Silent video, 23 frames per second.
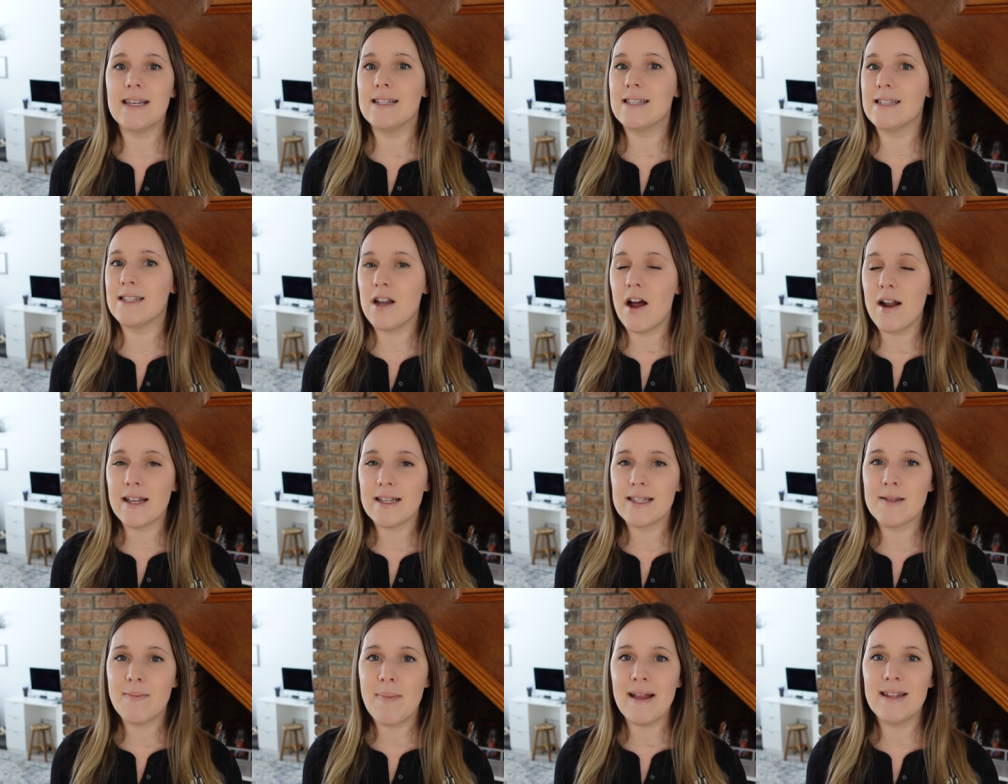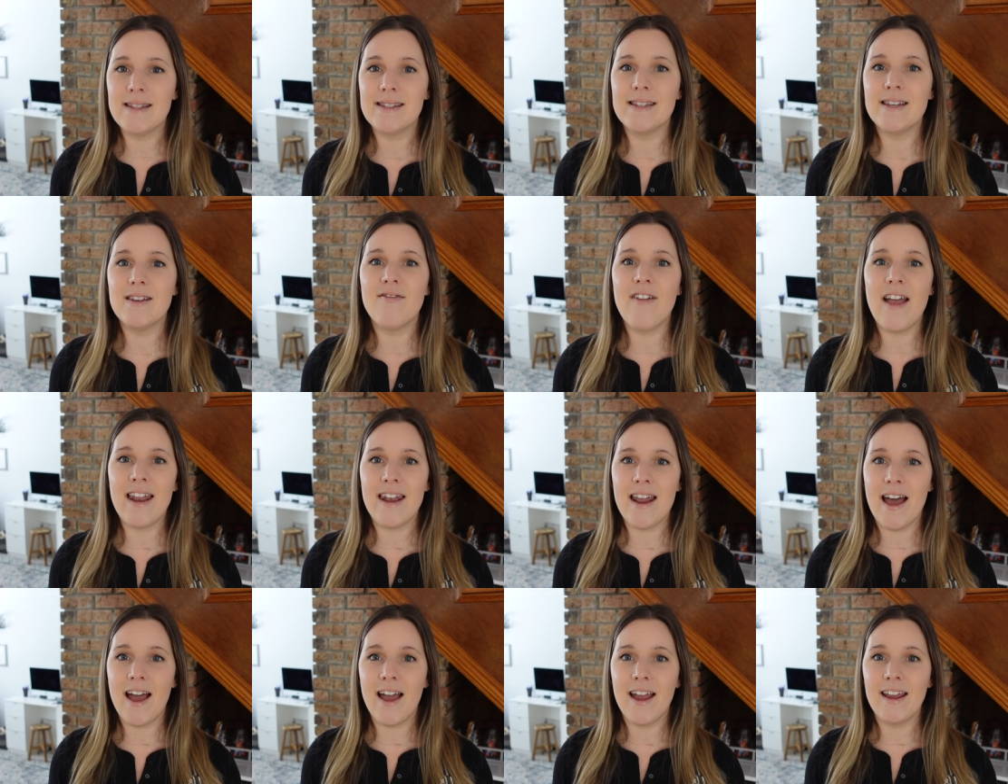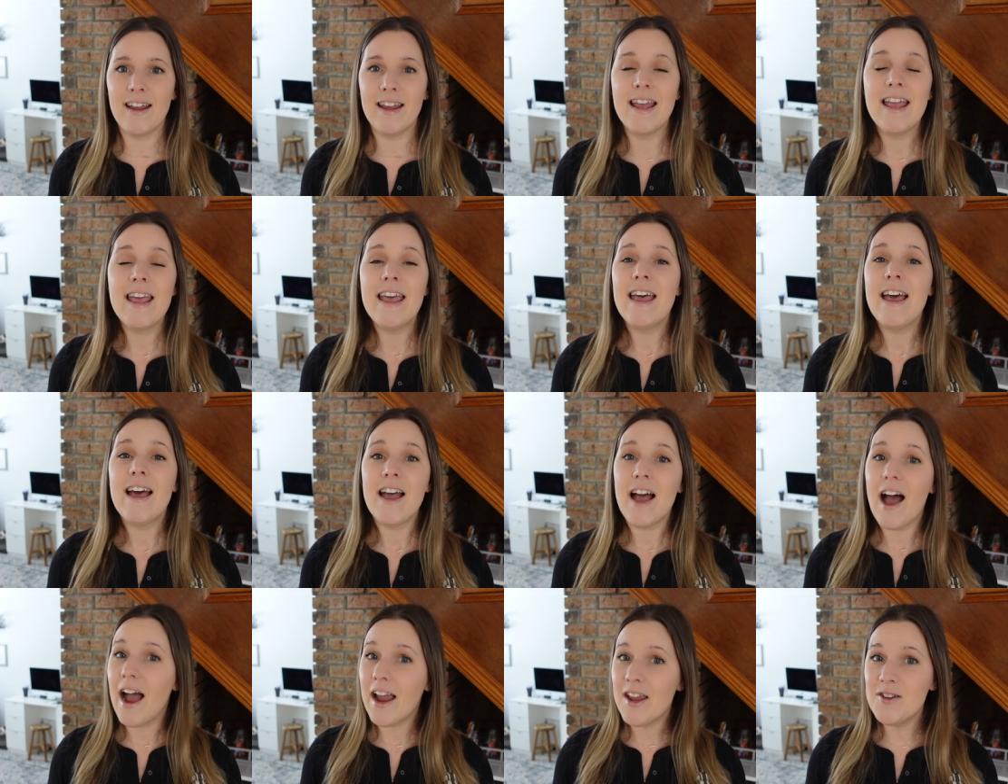It's not expensive and I,
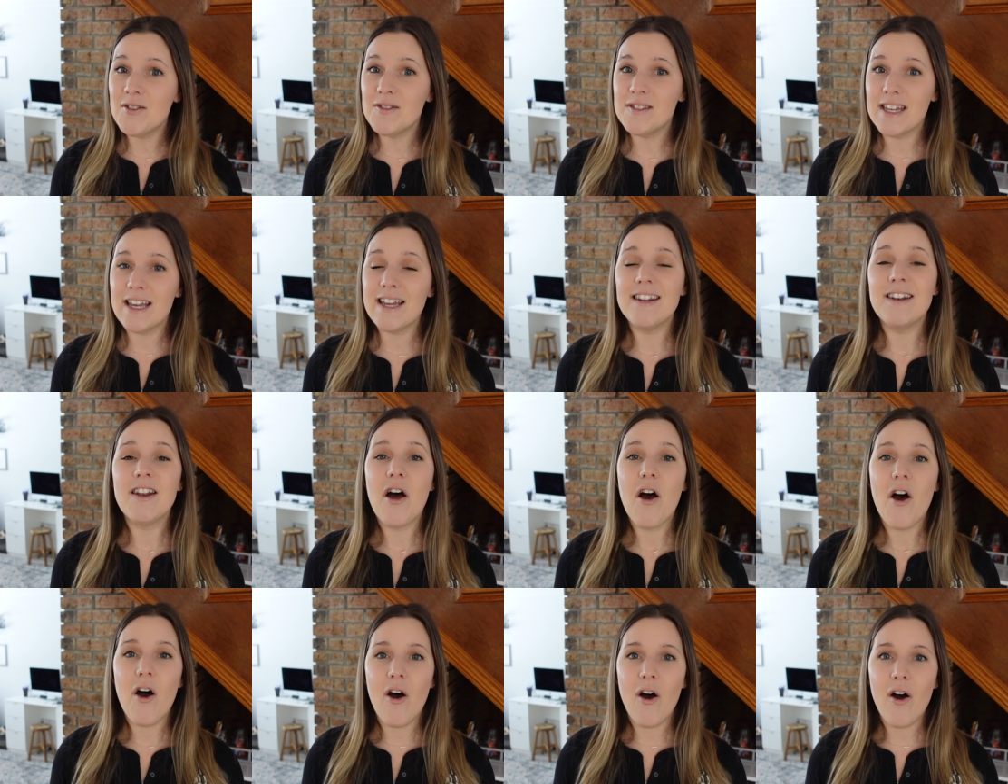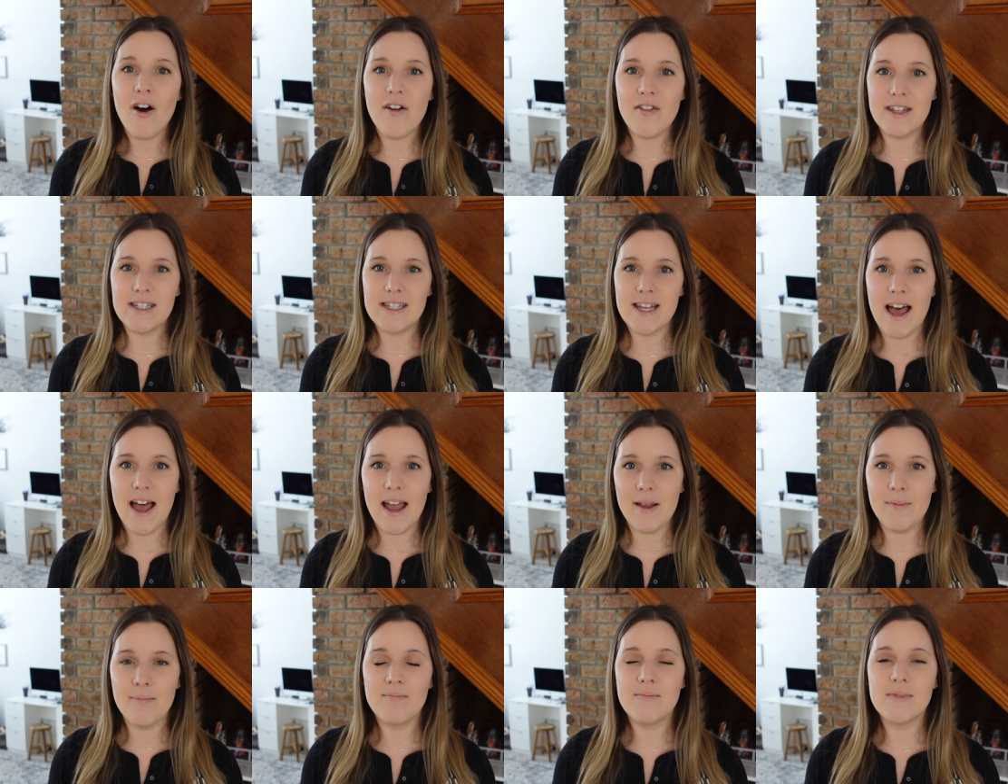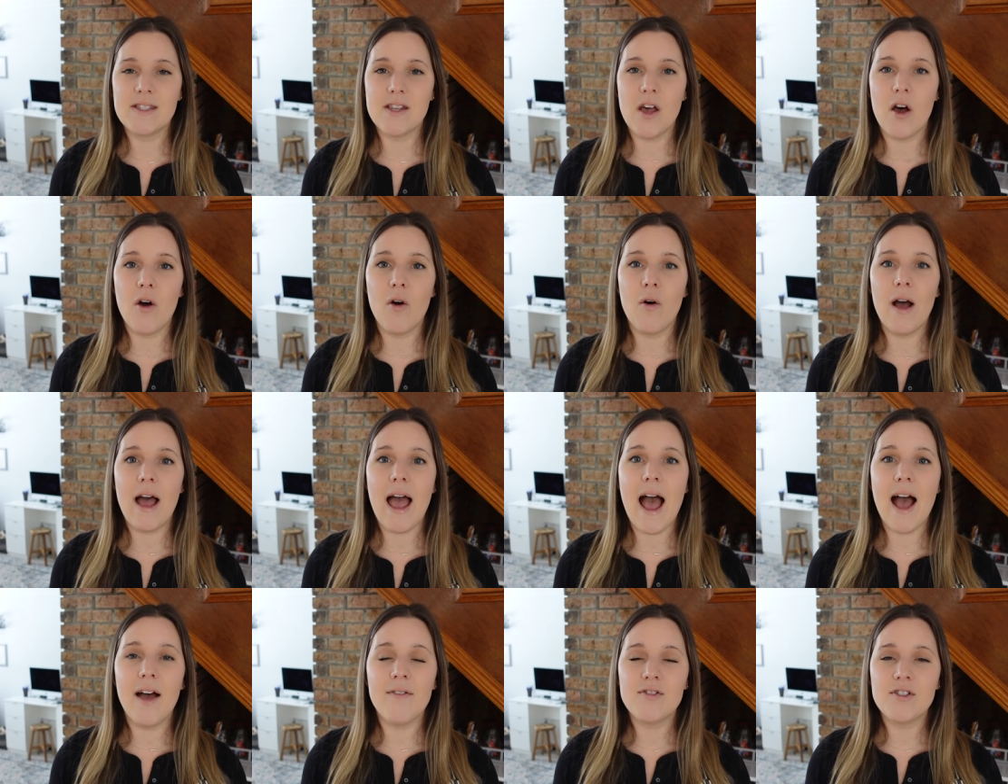I use it all the time. So
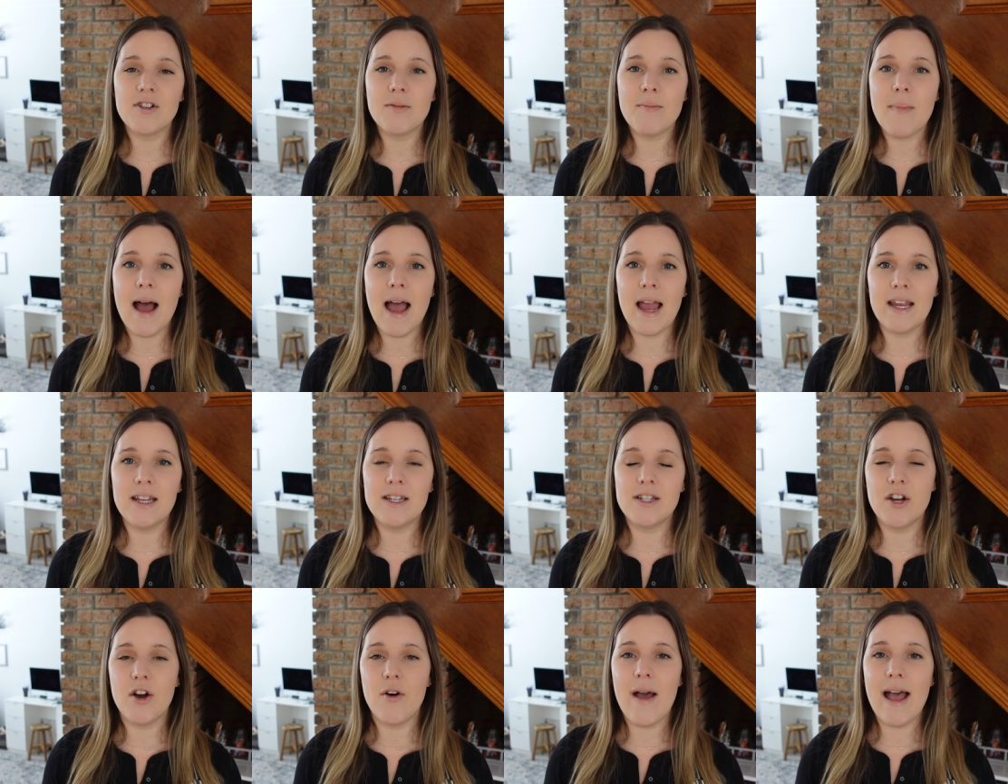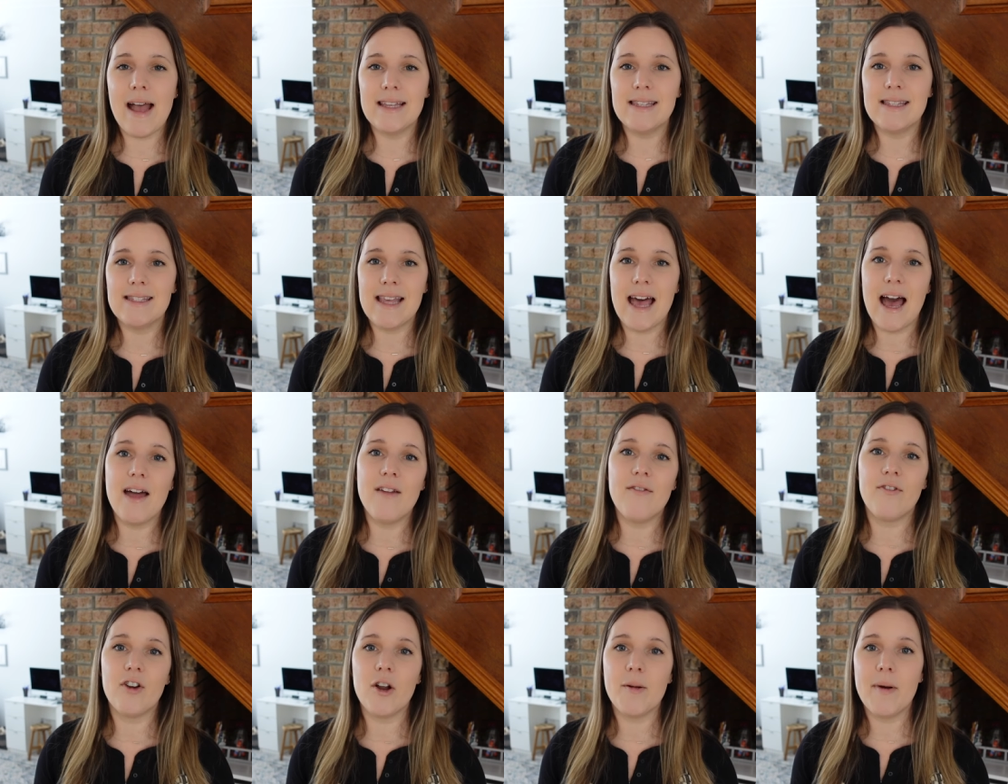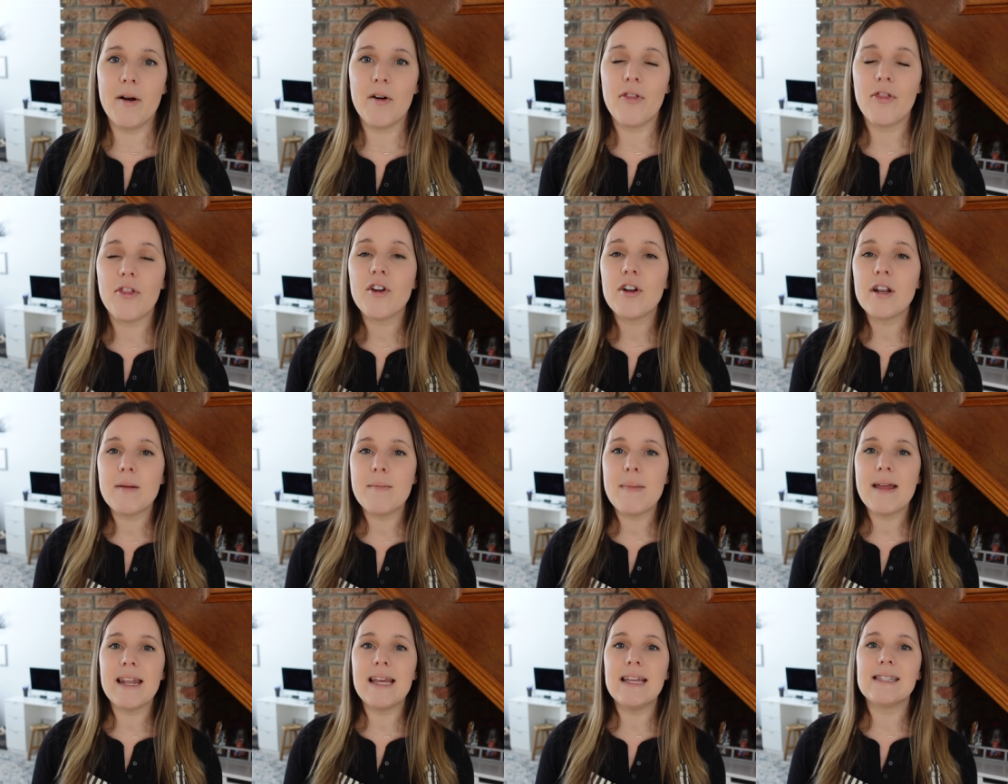after my dough has sat for about 30
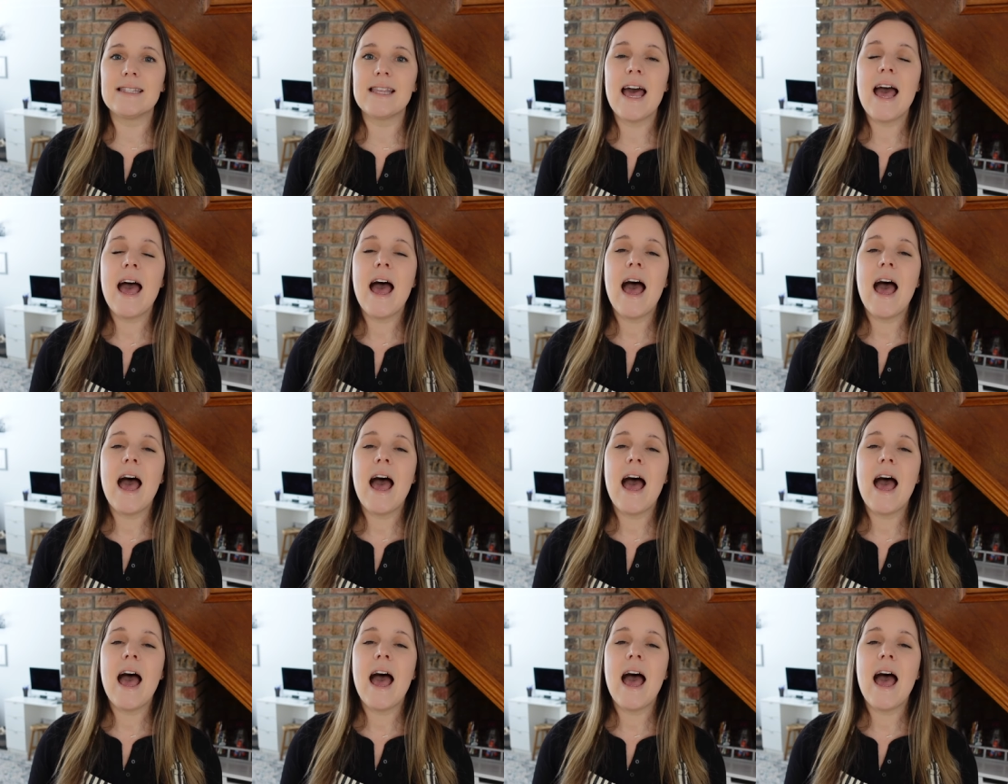minutes,